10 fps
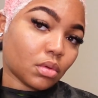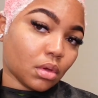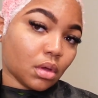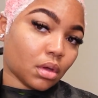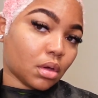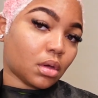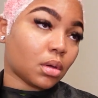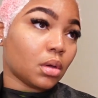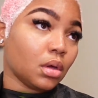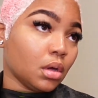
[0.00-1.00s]
Okay.
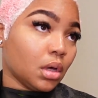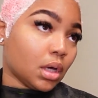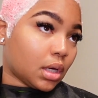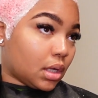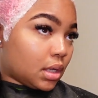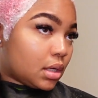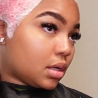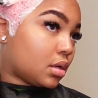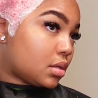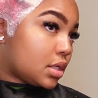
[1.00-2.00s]

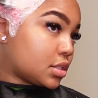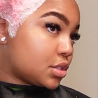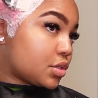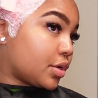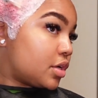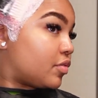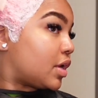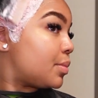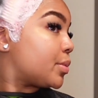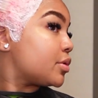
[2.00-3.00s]
And this is 30
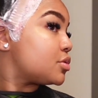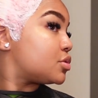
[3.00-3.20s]
developers,